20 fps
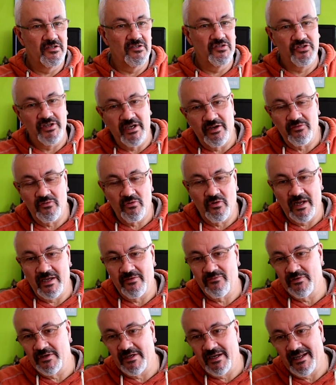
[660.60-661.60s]
general
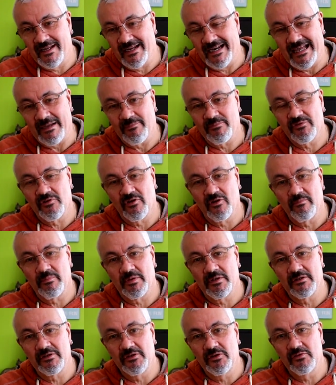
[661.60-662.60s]
everyday
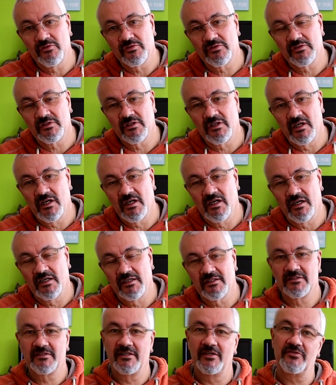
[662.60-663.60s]
laptop use,
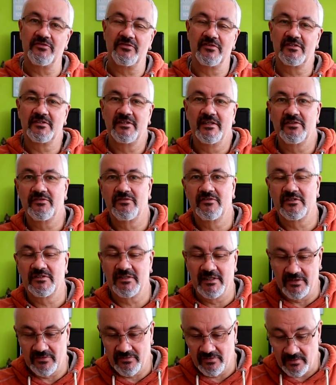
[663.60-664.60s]
etc, etc,
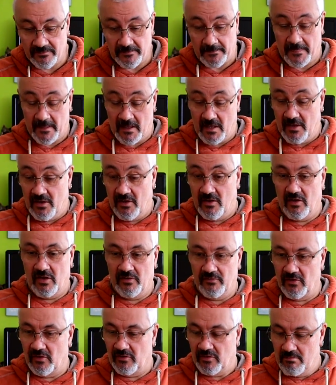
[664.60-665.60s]
etc,
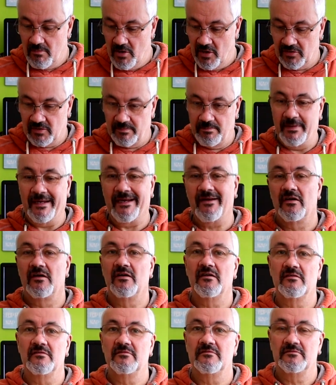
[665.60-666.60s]
I've got a much
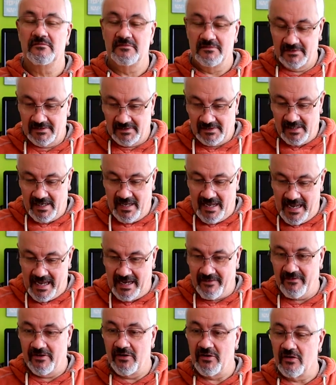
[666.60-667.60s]
bigger,
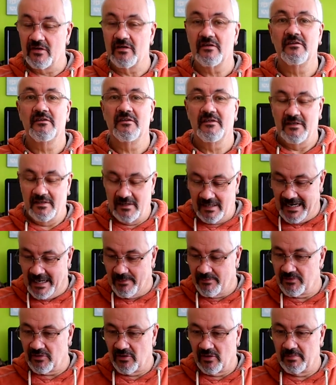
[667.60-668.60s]
heavier
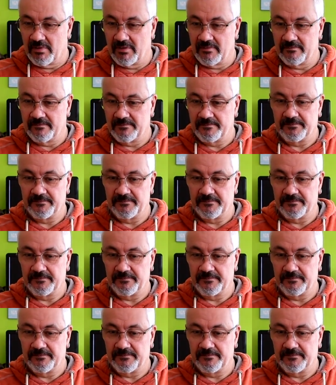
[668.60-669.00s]
laptop.